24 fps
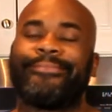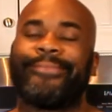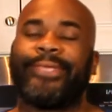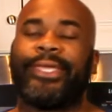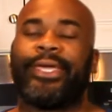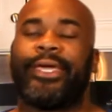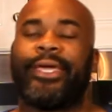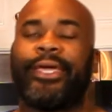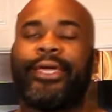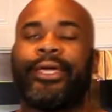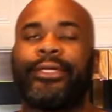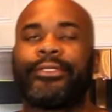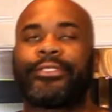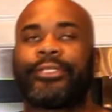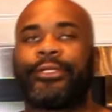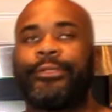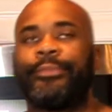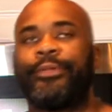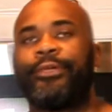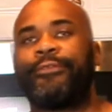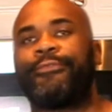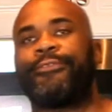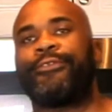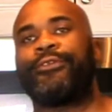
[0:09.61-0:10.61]
Yeah, it's gonna
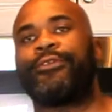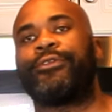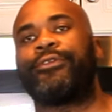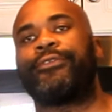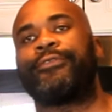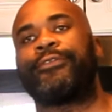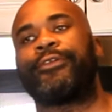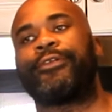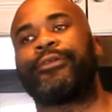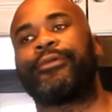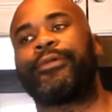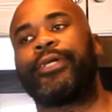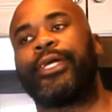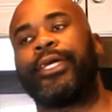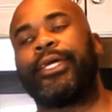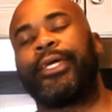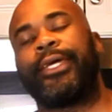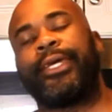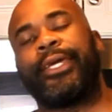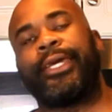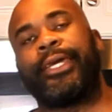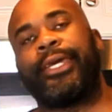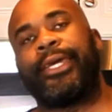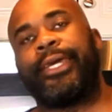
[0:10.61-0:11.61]
be a food review.
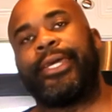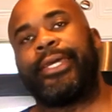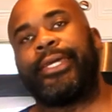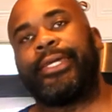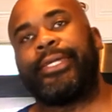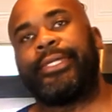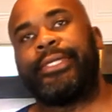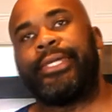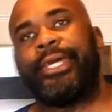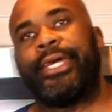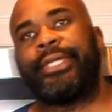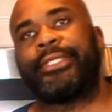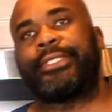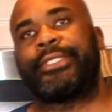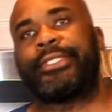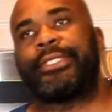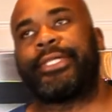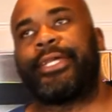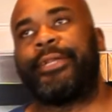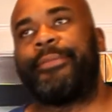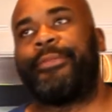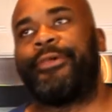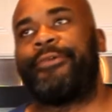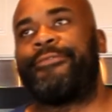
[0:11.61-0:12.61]
Yes, it's
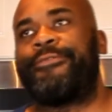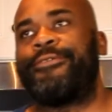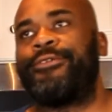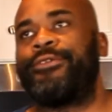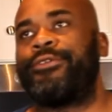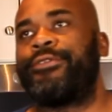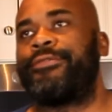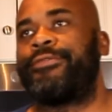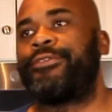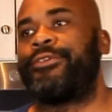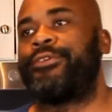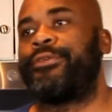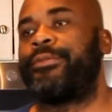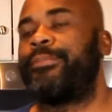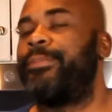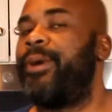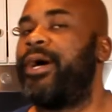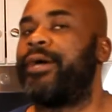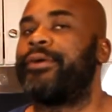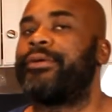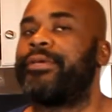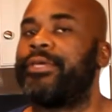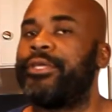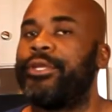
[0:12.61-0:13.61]
gonna be a food review.
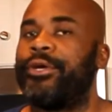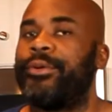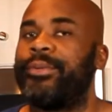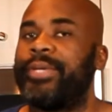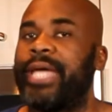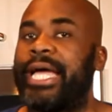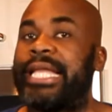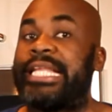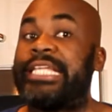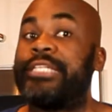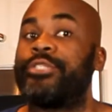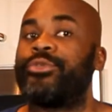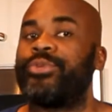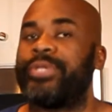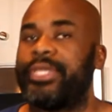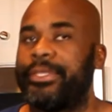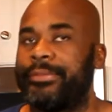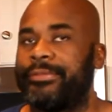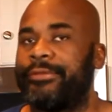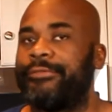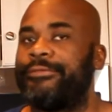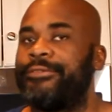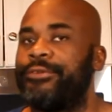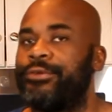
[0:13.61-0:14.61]
But you know, at least we keep
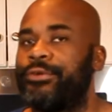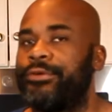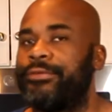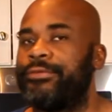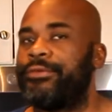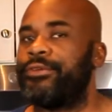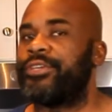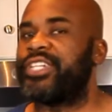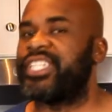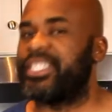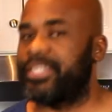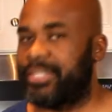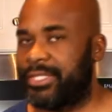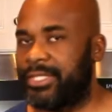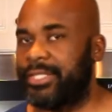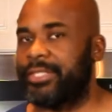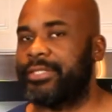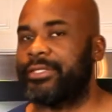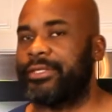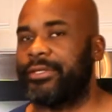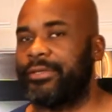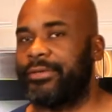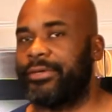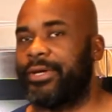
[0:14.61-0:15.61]
the food review
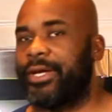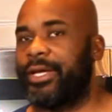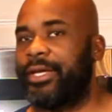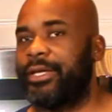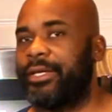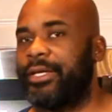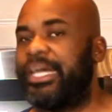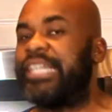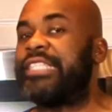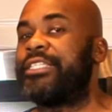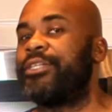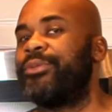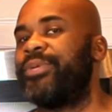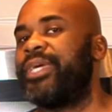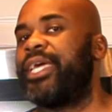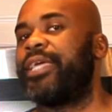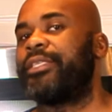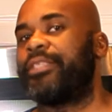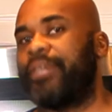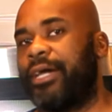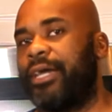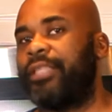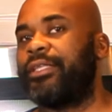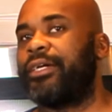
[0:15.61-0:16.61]
consistent, right? Until we
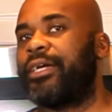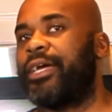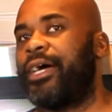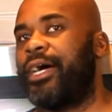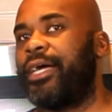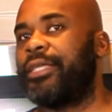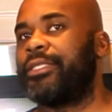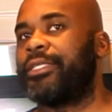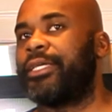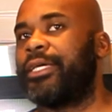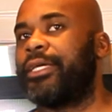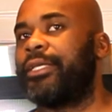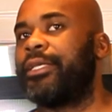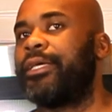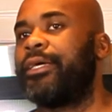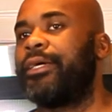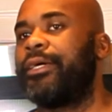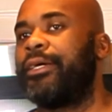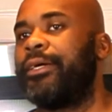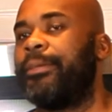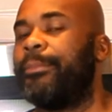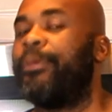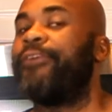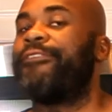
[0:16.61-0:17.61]
get to other content.
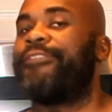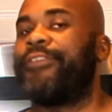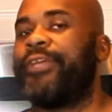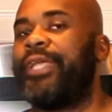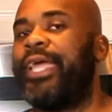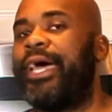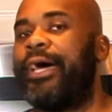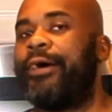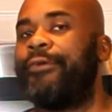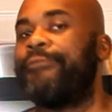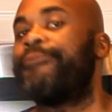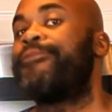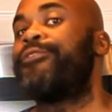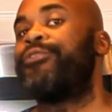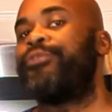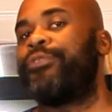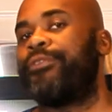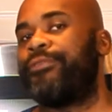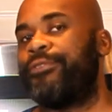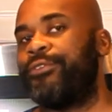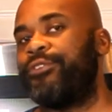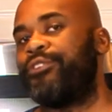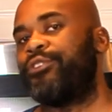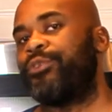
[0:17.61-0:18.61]
But for now, food
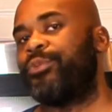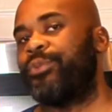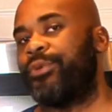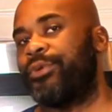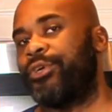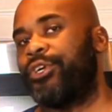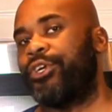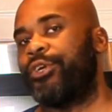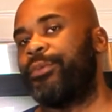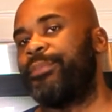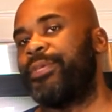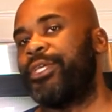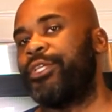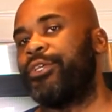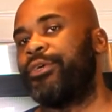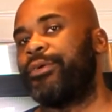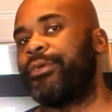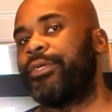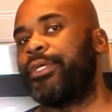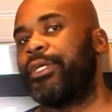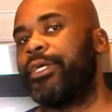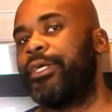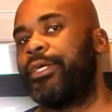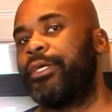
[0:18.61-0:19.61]
reviews are what we're gonna be doing.